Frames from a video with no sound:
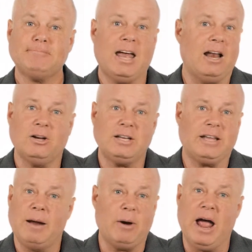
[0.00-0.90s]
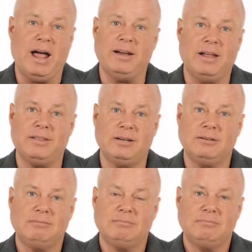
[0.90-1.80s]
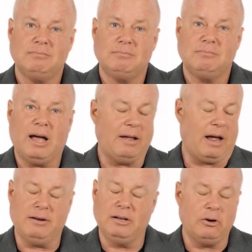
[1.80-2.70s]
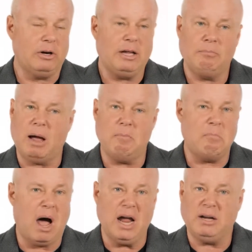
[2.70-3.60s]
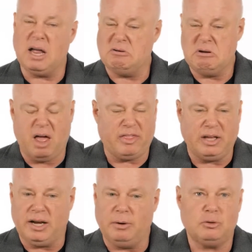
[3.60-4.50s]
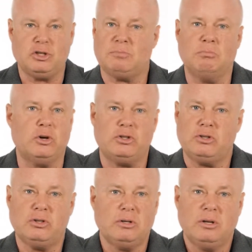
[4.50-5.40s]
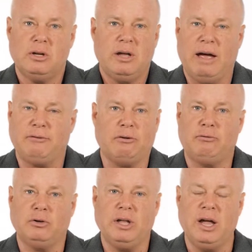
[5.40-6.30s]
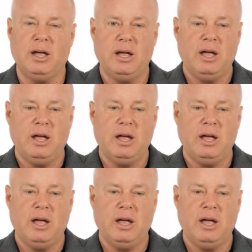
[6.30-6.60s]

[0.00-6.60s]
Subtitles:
I looked at the camera, I had nothing. I literally, my mind had nothing in it. It was just mush after a full day.